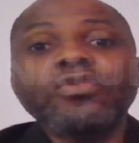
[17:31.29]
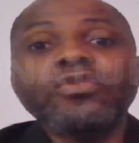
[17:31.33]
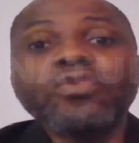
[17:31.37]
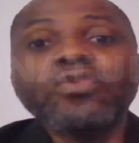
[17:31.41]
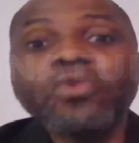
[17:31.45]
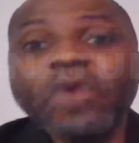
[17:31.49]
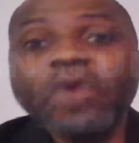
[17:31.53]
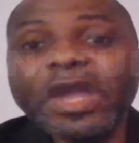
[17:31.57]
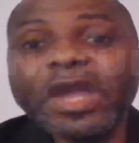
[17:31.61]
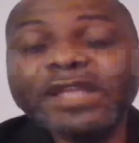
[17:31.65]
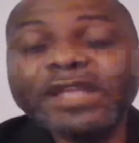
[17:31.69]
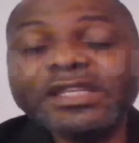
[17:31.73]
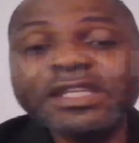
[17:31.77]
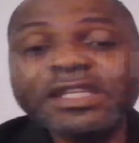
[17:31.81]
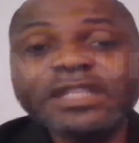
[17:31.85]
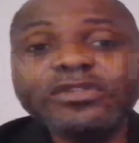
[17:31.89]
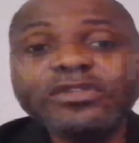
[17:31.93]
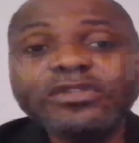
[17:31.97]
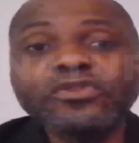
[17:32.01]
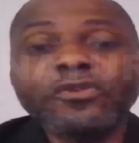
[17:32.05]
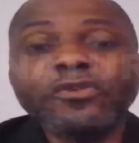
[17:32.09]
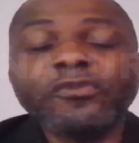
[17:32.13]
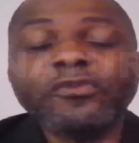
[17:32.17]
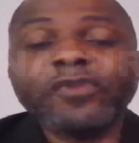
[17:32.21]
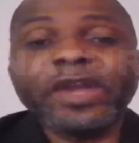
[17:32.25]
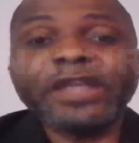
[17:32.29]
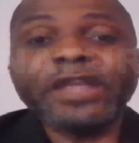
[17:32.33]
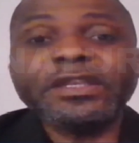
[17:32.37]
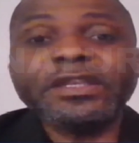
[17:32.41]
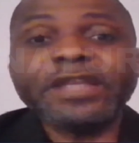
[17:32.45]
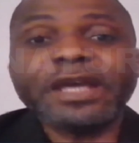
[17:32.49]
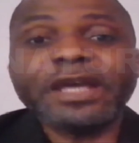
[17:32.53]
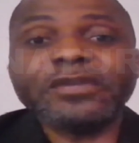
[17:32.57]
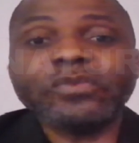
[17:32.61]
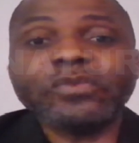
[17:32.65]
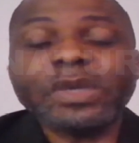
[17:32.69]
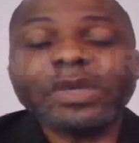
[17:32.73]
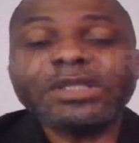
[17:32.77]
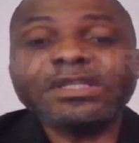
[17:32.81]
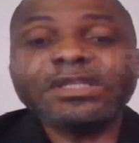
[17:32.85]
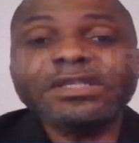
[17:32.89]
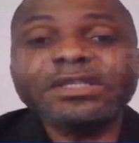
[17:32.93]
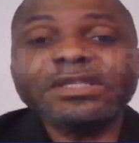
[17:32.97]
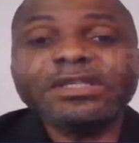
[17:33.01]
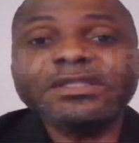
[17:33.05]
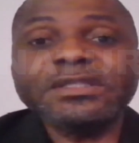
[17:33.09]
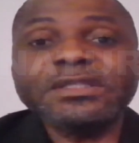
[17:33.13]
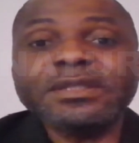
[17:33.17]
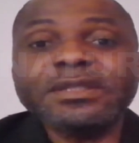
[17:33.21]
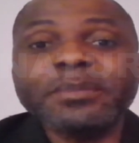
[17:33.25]
waiting to find out
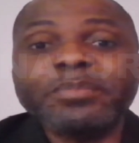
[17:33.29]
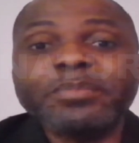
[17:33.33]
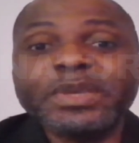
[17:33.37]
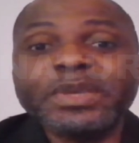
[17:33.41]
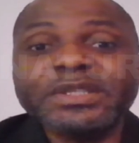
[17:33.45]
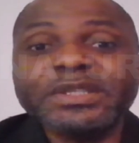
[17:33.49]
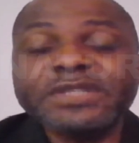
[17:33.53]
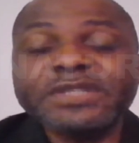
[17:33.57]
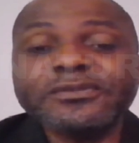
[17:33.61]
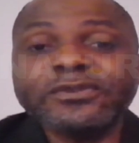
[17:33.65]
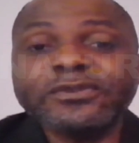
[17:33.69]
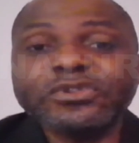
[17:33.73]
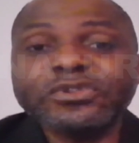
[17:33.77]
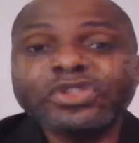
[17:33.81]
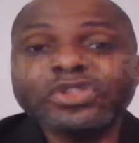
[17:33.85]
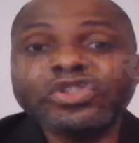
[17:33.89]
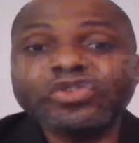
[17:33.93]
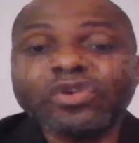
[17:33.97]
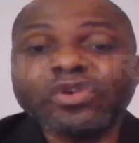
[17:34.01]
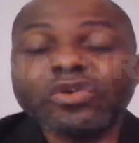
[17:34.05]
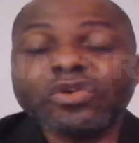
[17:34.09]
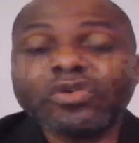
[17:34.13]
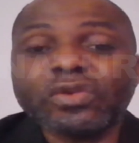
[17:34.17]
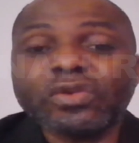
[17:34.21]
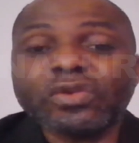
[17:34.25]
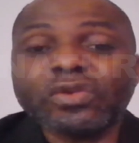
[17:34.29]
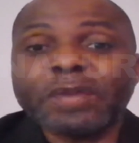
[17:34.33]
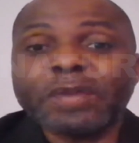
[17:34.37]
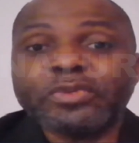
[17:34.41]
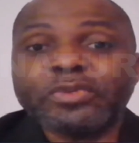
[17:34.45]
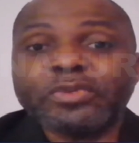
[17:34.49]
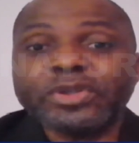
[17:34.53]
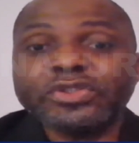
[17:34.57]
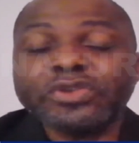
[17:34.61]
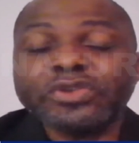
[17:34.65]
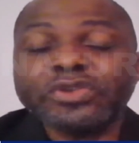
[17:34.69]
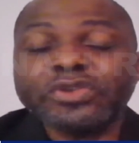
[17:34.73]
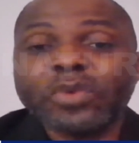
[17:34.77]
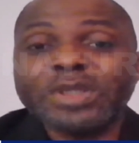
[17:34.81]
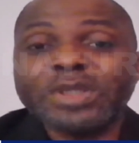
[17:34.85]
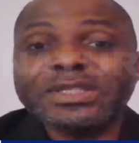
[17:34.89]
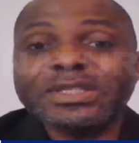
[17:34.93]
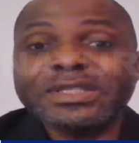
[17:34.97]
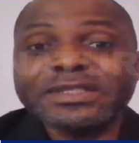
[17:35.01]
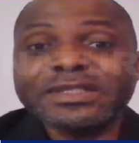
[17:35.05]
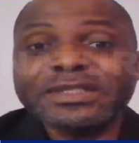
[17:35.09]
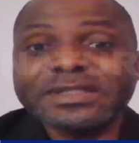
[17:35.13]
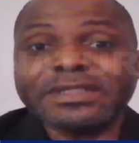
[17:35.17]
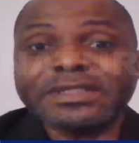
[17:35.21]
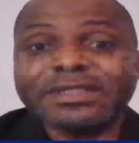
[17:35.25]
what is the basis for this your collaboration.
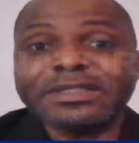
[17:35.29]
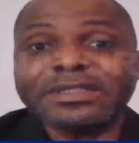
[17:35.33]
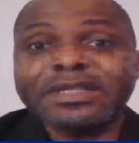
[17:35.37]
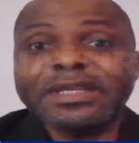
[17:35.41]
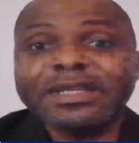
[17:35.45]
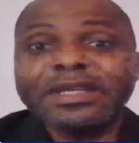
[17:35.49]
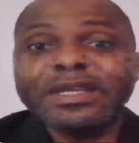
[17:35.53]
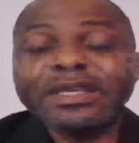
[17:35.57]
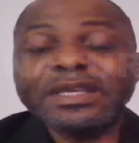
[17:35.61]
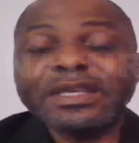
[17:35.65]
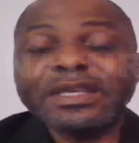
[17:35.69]
What is it?